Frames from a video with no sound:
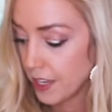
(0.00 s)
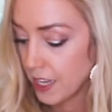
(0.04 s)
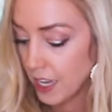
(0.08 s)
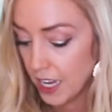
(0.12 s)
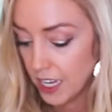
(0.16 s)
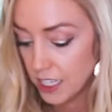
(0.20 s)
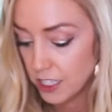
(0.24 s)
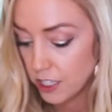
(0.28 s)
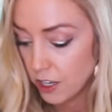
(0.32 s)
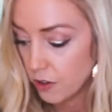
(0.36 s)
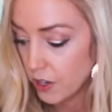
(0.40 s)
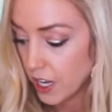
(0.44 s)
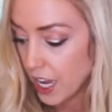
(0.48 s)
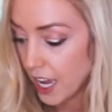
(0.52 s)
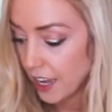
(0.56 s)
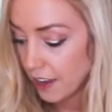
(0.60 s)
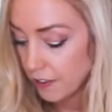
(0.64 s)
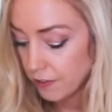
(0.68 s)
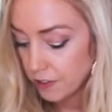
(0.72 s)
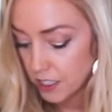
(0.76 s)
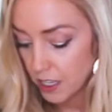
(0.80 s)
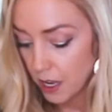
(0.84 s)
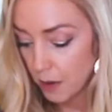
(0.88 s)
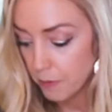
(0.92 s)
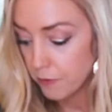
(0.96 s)
It's okay if
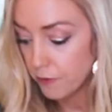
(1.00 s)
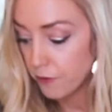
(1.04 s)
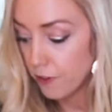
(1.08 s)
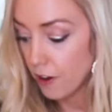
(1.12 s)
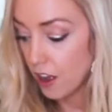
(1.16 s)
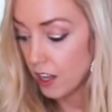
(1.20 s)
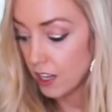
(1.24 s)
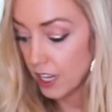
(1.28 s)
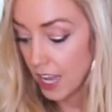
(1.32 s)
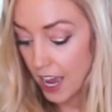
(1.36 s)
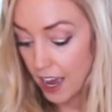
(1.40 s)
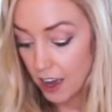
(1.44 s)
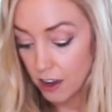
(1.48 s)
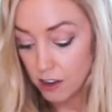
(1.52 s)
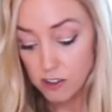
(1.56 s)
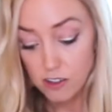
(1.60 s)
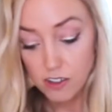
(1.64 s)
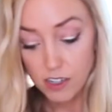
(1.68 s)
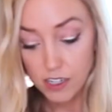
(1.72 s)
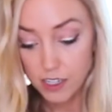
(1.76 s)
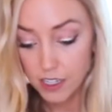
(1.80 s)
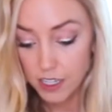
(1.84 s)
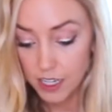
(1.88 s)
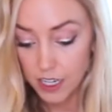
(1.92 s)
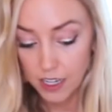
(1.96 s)
some fall out
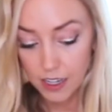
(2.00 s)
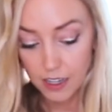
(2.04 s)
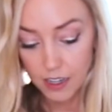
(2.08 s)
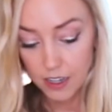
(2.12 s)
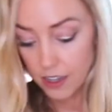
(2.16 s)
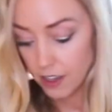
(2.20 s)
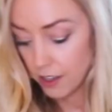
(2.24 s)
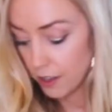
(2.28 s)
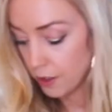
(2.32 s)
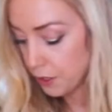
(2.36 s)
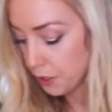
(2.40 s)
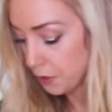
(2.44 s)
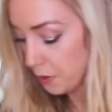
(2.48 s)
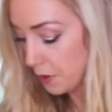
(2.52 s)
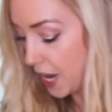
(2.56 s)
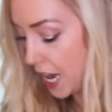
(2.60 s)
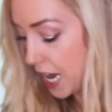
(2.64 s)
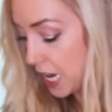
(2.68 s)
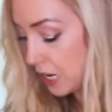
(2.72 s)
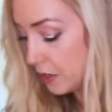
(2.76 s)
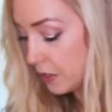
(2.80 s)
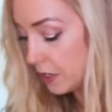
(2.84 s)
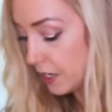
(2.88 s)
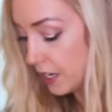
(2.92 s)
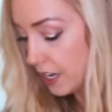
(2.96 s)

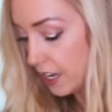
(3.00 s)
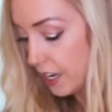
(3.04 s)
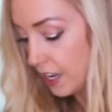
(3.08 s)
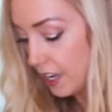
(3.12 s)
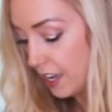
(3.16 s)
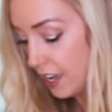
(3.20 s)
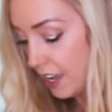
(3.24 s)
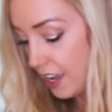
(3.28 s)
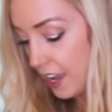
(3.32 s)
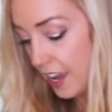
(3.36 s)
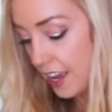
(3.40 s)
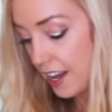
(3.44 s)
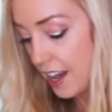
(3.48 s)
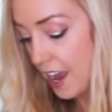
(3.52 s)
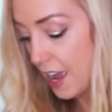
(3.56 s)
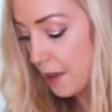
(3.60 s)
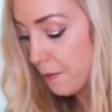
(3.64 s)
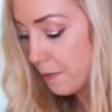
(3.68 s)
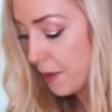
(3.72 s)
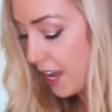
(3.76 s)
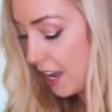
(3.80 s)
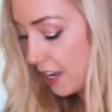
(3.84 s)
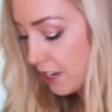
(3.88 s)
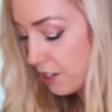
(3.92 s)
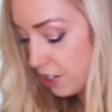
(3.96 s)
throughout, and I
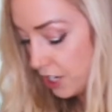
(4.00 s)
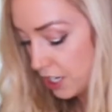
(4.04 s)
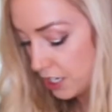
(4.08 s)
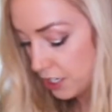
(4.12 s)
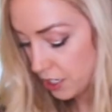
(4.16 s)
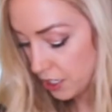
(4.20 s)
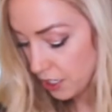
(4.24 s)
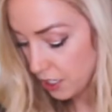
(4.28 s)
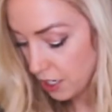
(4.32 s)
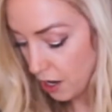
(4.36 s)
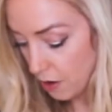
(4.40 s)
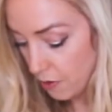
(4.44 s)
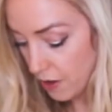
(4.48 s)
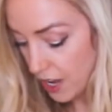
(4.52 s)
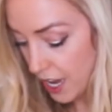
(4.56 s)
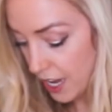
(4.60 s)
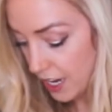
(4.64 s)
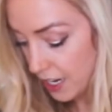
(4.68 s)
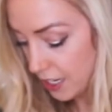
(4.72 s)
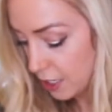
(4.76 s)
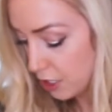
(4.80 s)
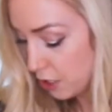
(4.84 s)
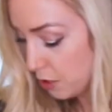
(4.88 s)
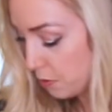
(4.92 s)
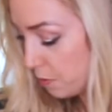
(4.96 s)
may actually just go ahead
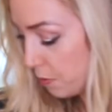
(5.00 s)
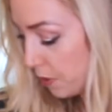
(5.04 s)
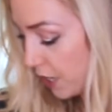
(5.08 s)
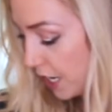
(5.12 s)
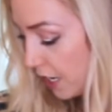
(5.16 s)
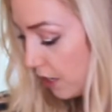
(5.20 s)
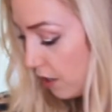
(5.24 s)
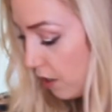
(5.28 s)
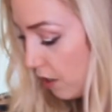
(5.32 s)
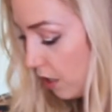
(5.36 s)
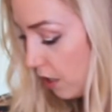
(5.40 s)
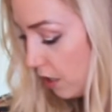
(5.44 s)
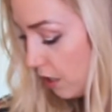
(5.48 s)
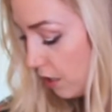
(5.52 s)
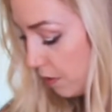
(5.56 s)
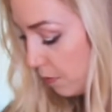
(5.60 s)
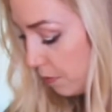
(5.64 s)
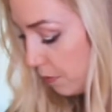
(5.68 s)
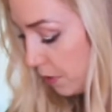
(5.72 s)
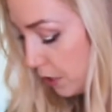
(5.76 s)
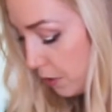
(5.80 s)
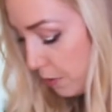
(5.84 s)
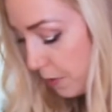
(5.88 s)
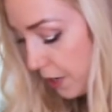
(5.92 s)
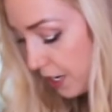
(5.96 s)
and sprinkle
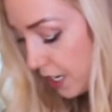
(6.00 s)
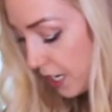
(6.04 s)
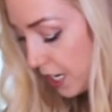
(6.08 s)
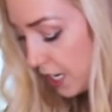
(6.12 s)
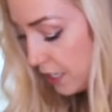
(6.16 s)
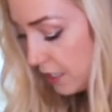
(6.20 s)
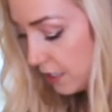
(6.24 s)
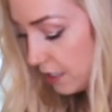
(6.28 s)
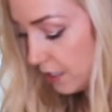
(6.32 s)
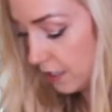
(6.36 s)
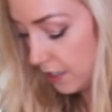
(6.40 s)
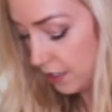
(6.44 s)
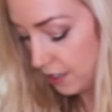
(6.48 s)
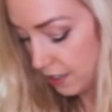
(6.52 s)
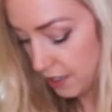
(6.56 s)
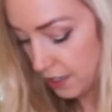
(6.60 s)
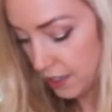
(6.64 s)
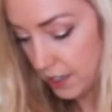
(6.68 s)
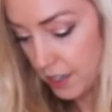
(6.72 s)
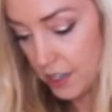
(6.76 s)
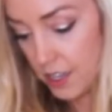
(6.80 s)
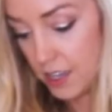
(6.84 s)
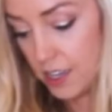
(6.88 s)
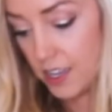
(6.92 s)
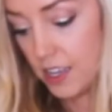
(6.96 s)
blueberries
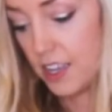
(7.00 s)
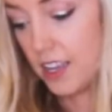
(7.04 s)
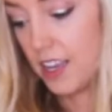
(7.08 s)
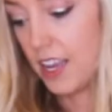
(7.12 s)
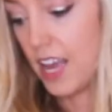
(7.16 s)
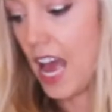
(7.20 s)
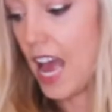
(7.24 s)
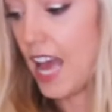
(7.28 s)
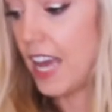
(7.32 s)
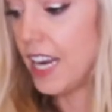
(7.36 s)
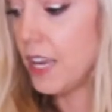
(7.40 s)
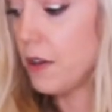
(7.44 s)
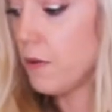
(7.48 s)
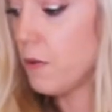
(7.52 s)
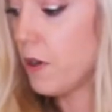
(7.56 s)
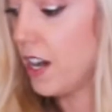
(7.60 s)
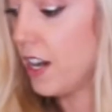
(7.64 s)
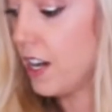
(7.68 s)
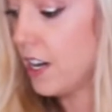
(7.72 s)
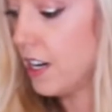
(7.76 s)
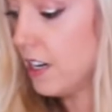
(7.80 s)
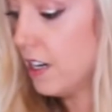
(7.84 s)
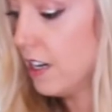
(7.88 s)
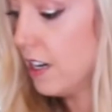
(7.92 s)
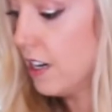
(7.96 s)

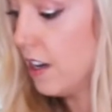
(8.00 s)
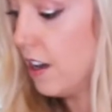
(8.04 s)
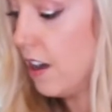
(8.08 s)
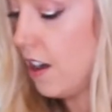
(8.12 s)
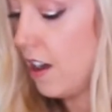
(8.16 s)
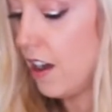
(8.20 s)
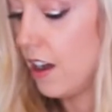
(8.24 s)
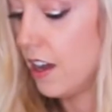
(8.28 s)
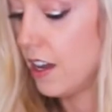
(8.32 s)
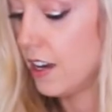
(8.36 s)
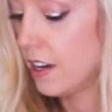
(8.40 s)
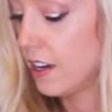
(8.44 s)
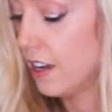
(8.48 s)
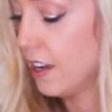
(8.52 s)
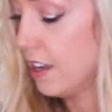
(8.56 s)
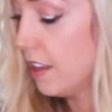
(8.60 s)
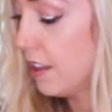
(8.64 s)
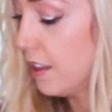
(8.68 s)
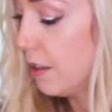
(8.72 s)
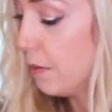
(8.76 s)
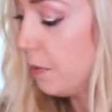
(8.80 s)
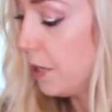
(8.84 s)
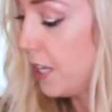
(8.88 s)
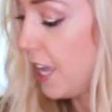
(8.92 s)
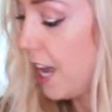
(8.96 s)
anywhere on
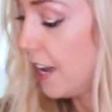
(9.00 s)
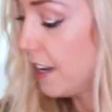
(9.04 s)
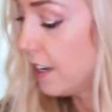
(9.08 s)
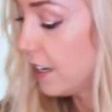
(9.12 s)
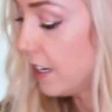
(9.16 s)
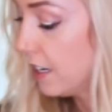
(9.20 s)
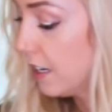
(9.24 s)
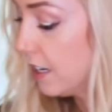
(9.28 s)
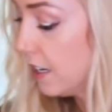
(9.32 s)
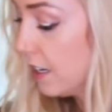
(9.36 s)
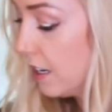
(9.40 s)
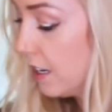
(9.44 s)
the platter.